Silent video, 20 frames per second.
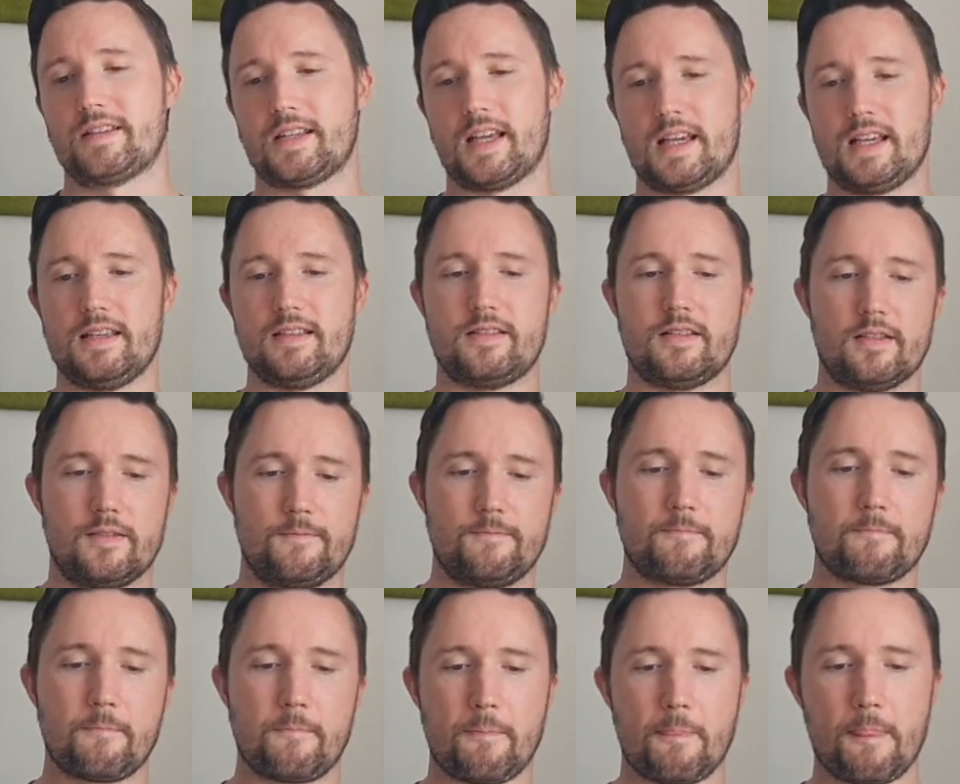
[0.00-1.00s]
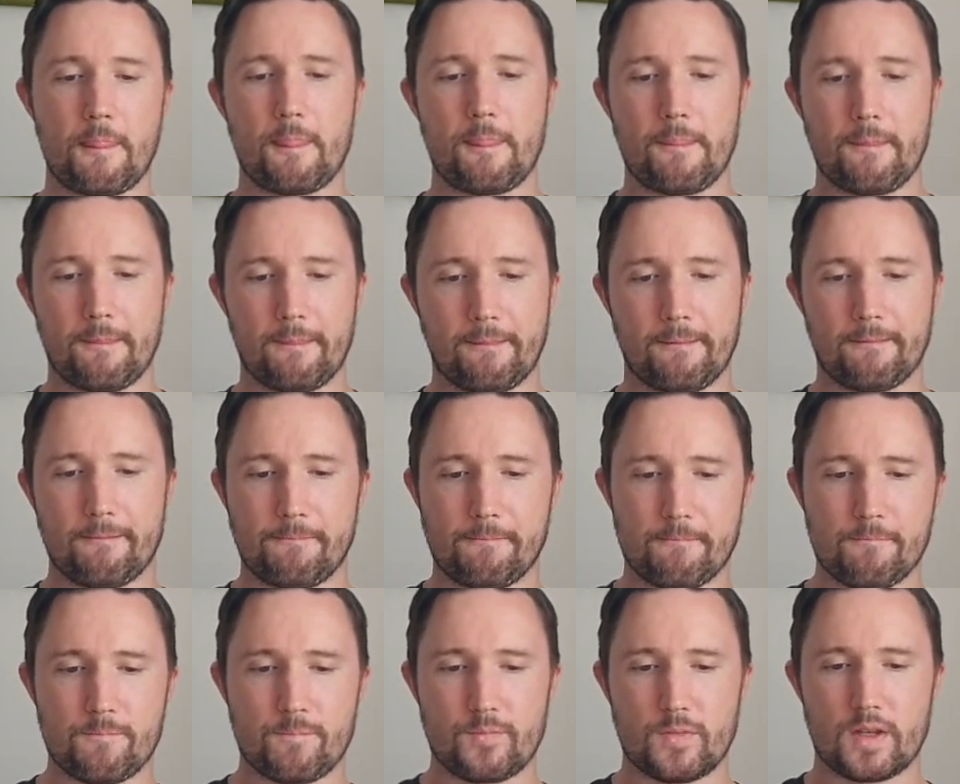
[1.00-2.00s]
days and
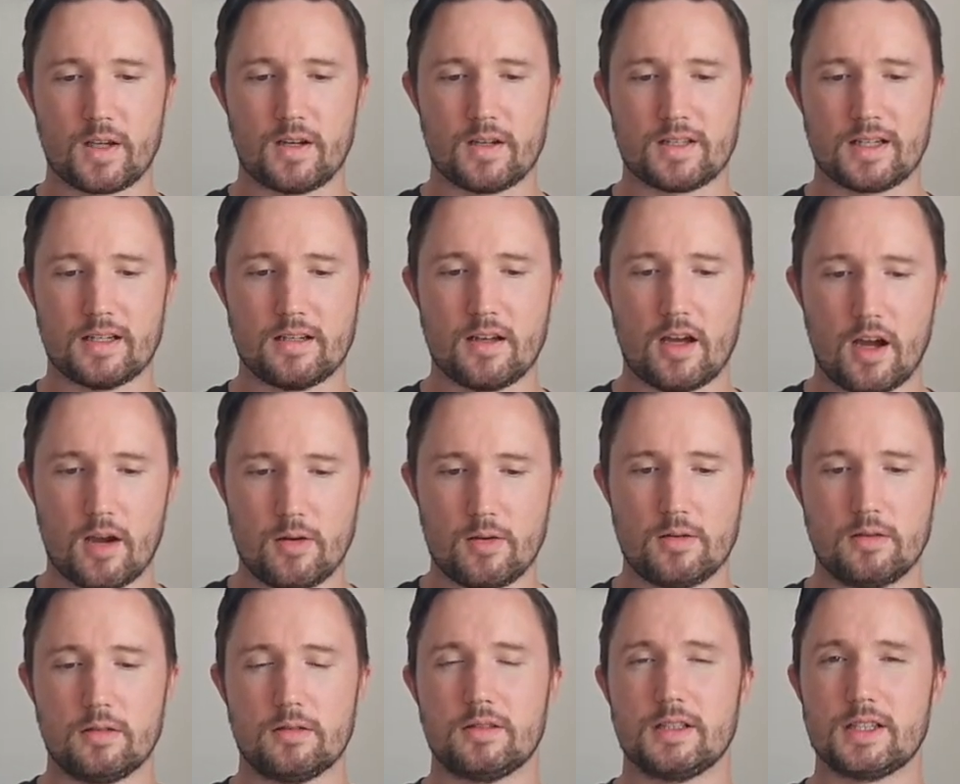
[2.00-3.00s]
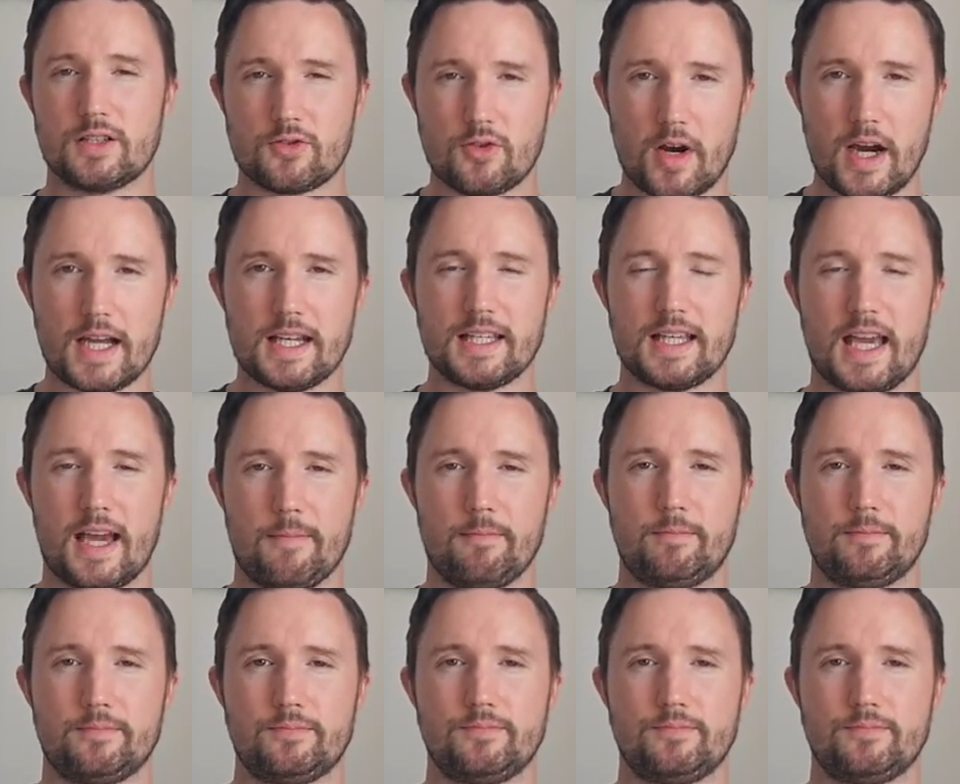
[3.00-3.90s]
I was like, no, let's try it again.